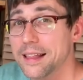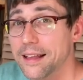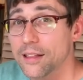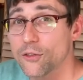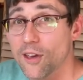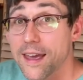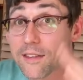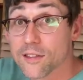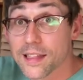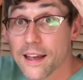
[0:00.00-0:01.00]
little
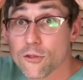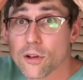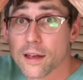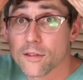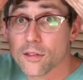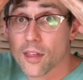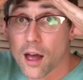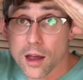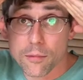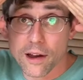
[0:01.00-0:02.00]
change, literally just the
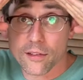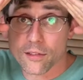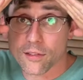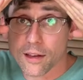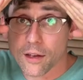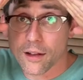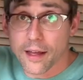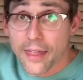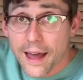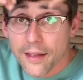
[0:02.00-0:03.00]
eyebrows, instead of going
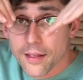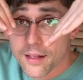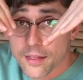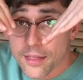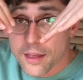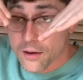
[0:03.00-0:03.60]
like that, they go